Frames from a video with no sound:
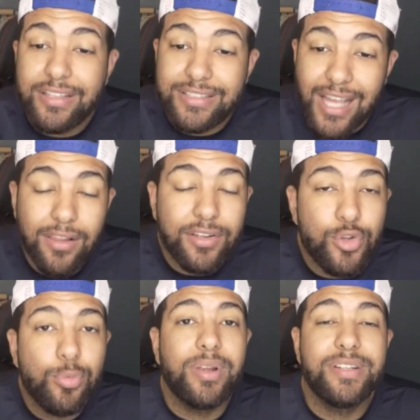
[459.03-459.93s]
Tyler
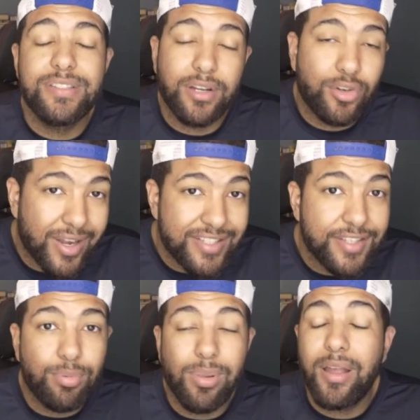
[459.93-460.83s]
Newbin is an aggressive
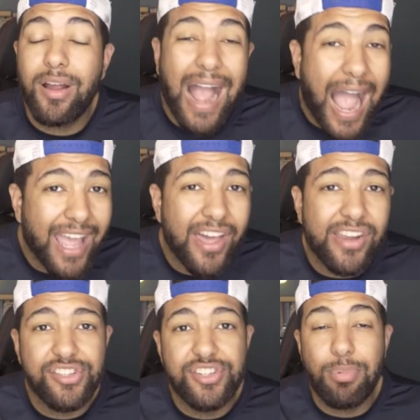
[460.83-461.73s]
player, a
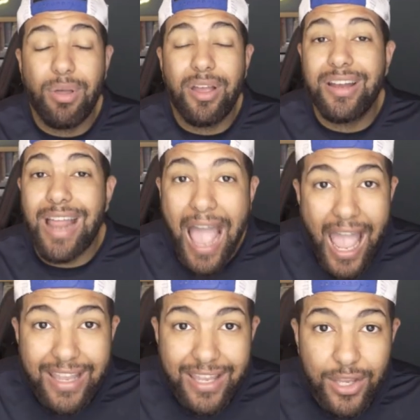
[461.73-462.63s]
high-energy player, an
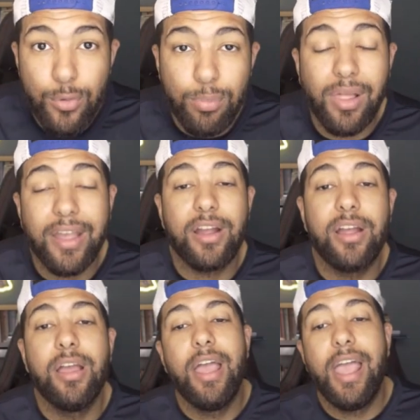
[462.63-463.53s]
IQ player,
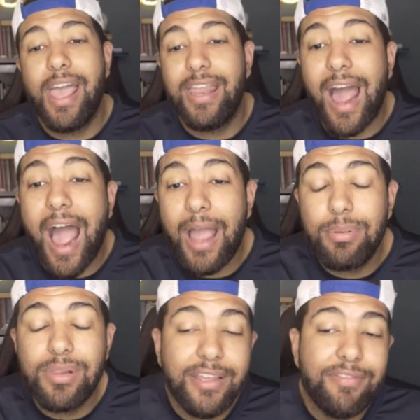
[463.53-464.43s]
and I
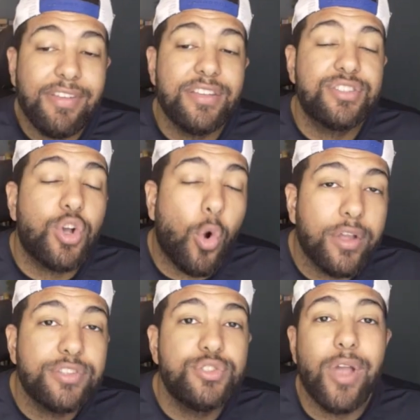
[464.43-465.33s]
believe he is
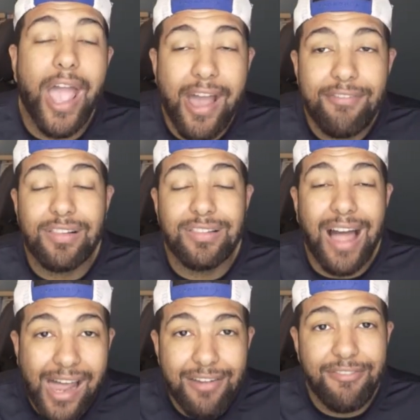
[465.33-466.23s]
going to have a
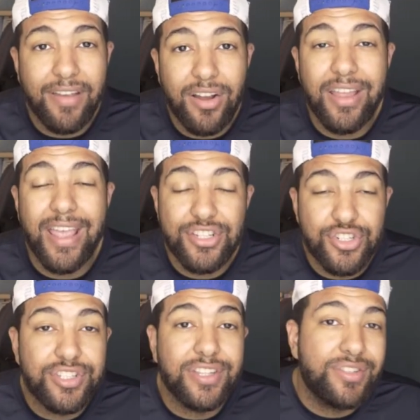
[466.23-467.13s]
lot of very
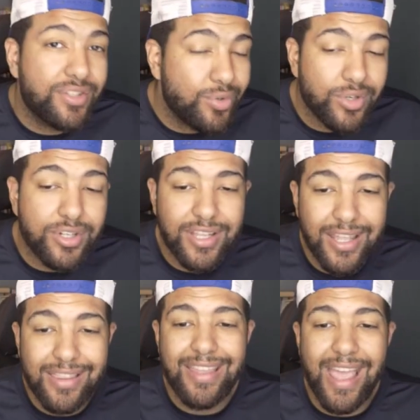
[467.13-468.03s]
interested suitors
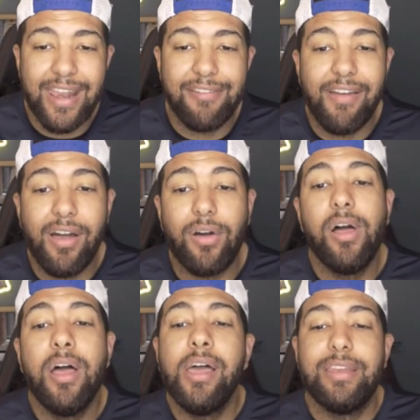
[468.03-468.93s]
in the NFL.
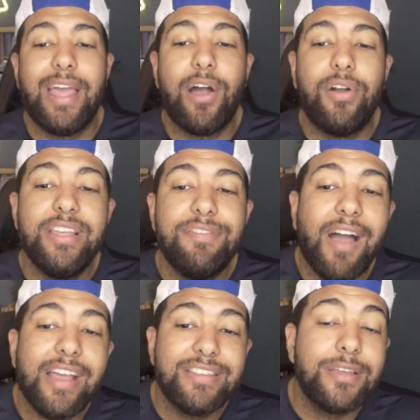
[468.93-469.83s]
Now, he
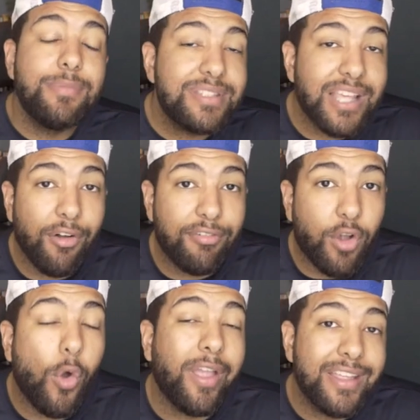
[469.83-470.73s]
finds himself
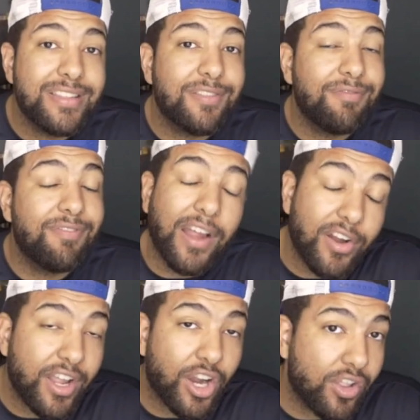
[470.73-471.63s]
going in some
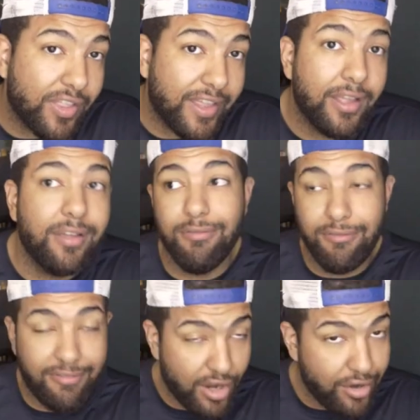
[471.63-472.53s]
very early
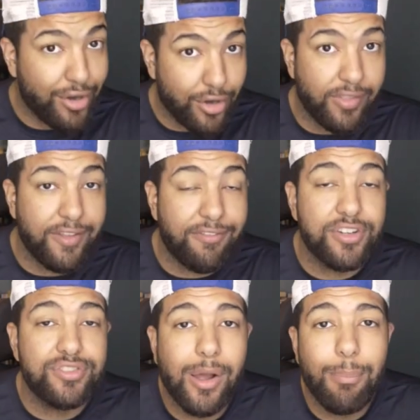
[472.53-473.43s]

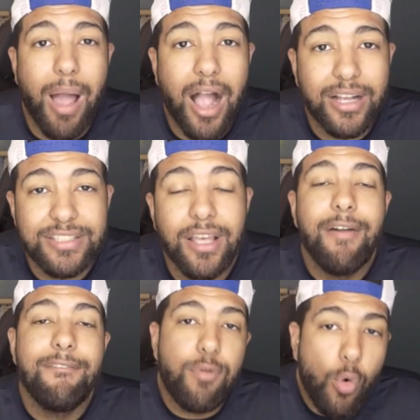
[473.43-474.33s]
first-round mocks
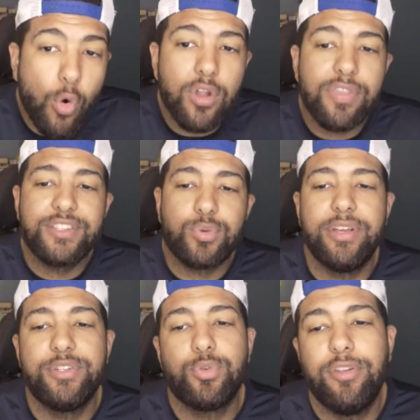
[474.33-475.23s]
for the
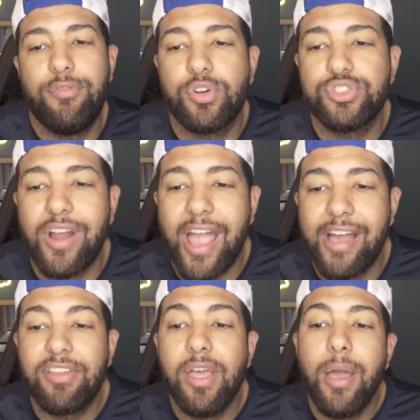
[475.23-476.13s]
2024 draft.